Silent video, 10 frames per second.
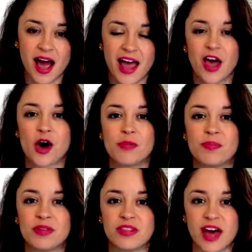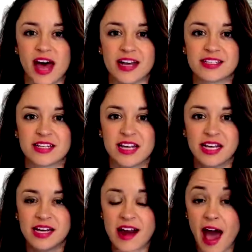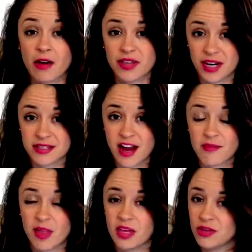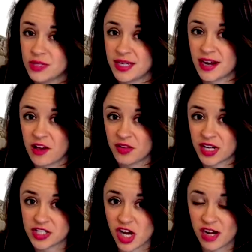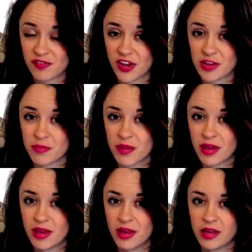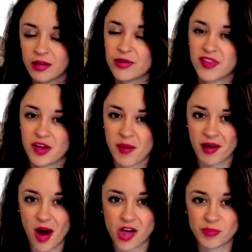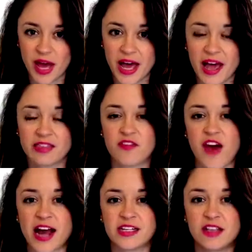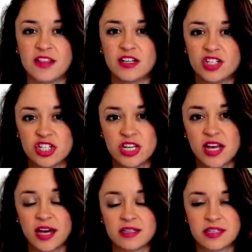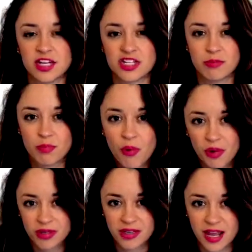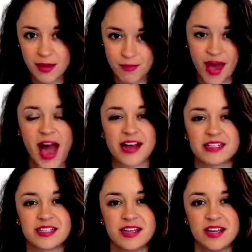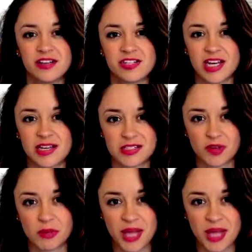I hope that now the next time that you see an Alfred Hitchcock film, you think about Alma and the fact that she had such an important impact to his film